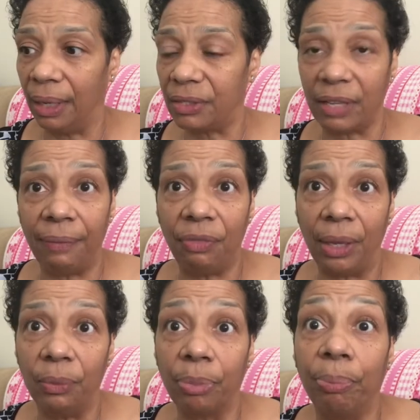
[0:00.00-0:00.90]
Same
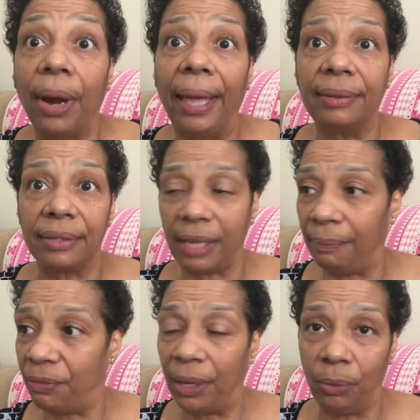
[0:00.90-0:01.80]
thing with bread,
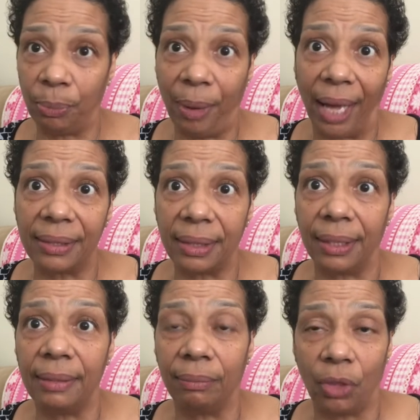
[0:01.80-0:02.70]
same thing with
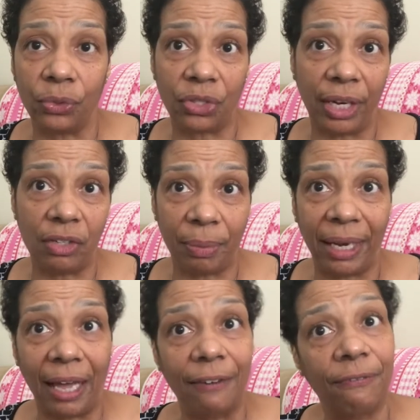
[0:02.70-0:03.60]
pasta, those things
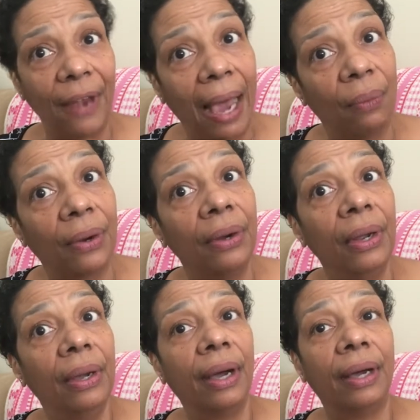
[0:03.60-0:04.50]
made out of flour.
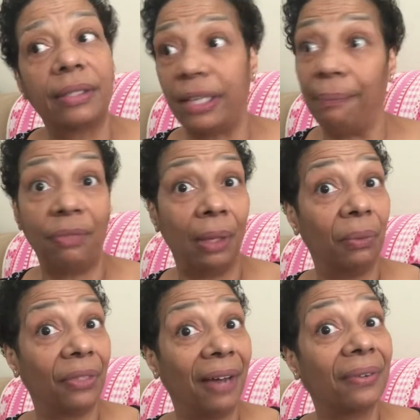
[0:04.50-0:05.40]
Same thing
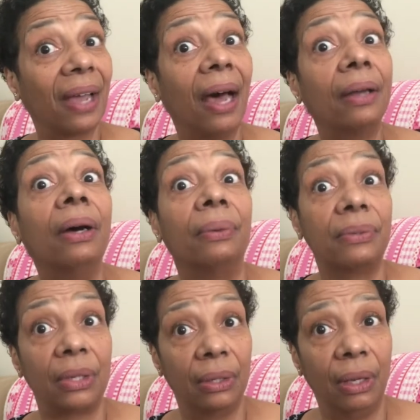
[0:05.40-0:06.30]
with
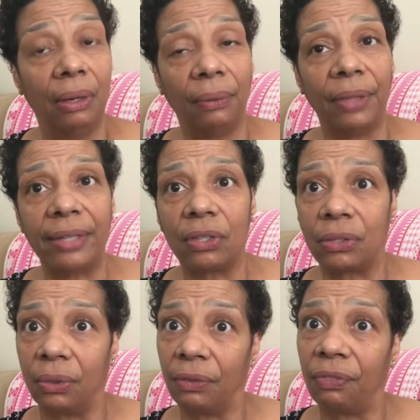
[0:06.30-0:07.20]
avocados. You know, that's the
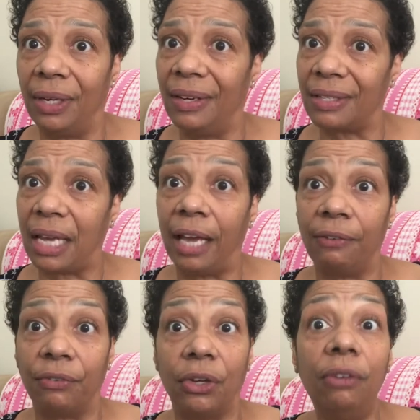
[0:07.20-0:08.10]
sort of thing that's kind
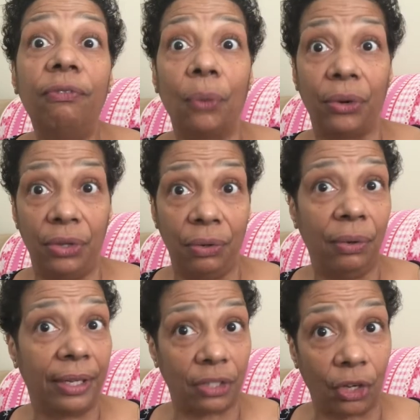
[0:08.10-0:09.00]
of good for
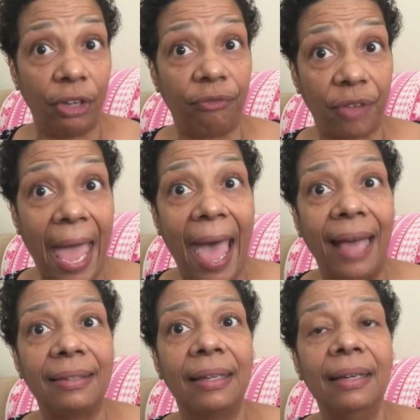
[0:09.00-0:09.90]
you as a good
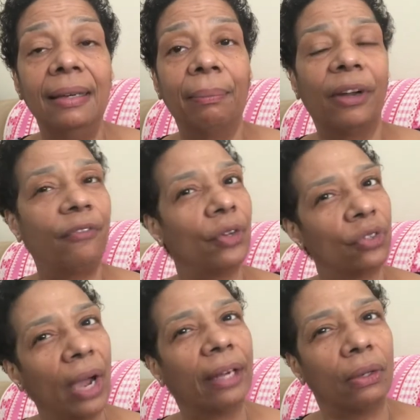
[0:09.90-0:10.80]
fat. But if you're
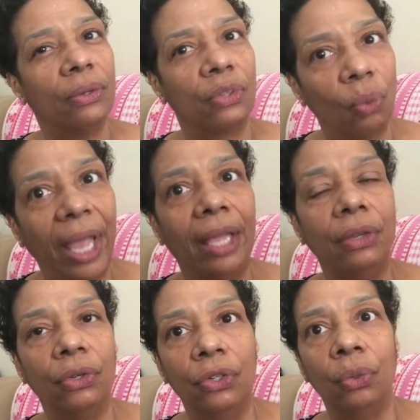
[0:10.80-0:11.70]
trying to lose
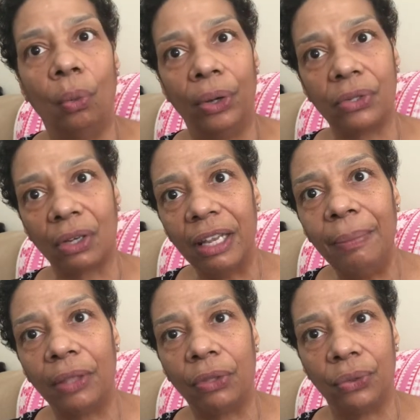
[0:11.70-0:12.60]
weight, you do want to
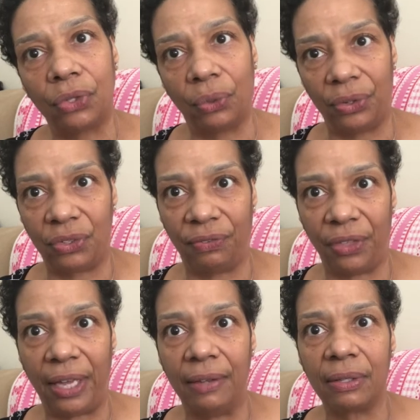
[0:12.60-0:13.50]
limit those sorts of
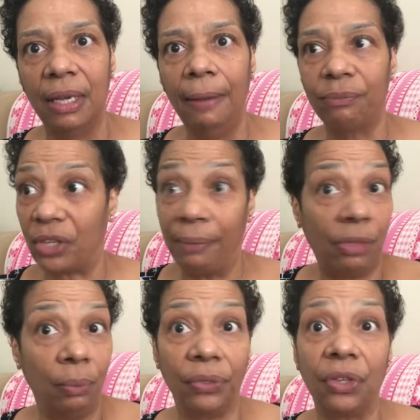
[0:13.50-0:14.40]
things. Same
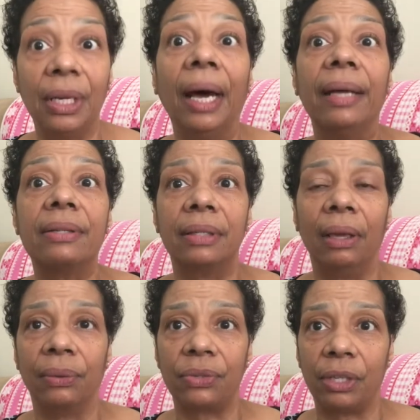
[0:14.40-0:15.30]
thing with the nuts.
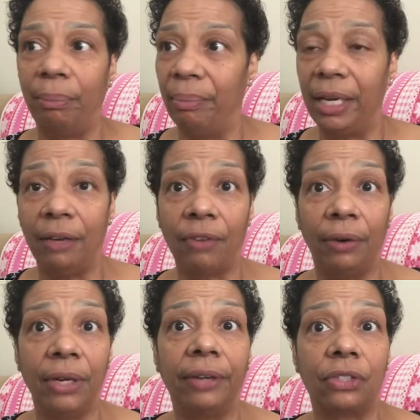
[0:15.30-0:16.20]
You know, many of
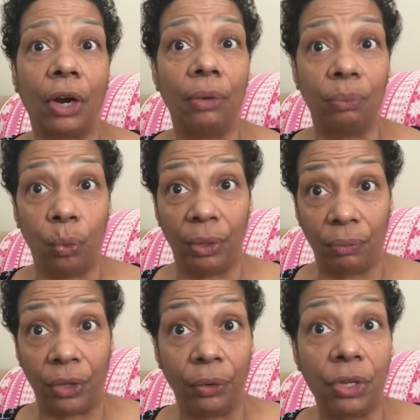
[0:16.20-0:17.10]
our nuts
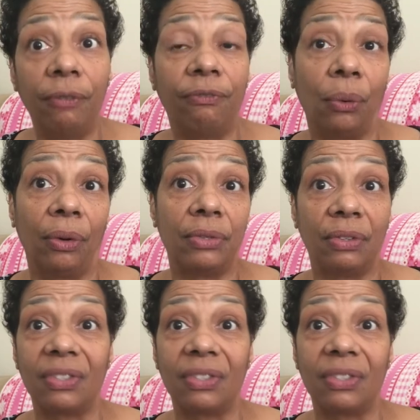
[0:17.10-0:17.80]
they're good for us.